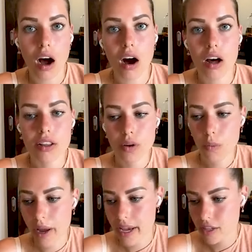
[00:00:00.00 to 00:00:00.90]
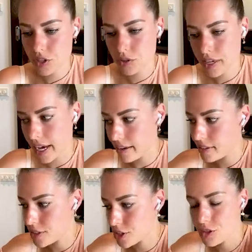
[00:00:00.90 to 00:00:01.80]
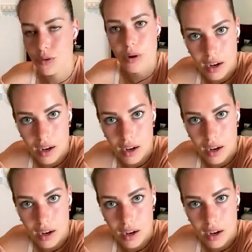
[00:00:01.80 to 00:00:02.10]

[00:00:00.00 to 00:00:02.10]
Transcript: On the way to getting to